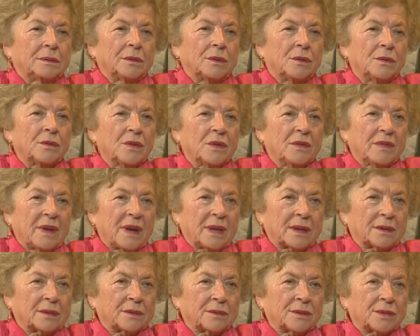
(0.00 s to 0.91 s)

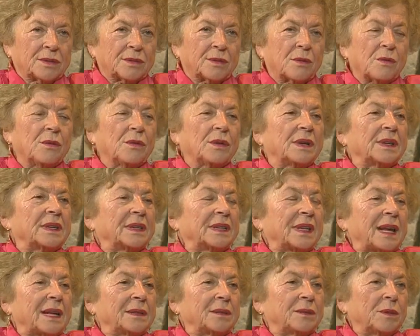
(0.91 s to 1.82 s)
Ungvar to school in
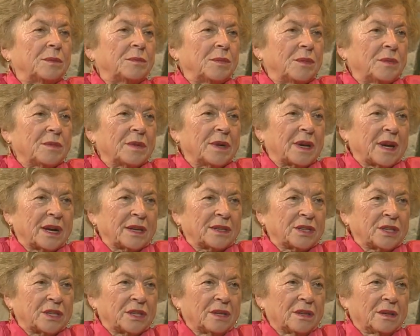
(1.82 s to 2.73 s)
down to
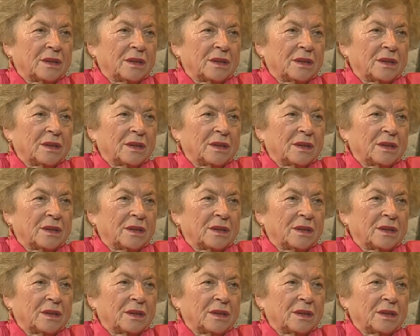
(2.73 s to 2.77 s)
Munkach.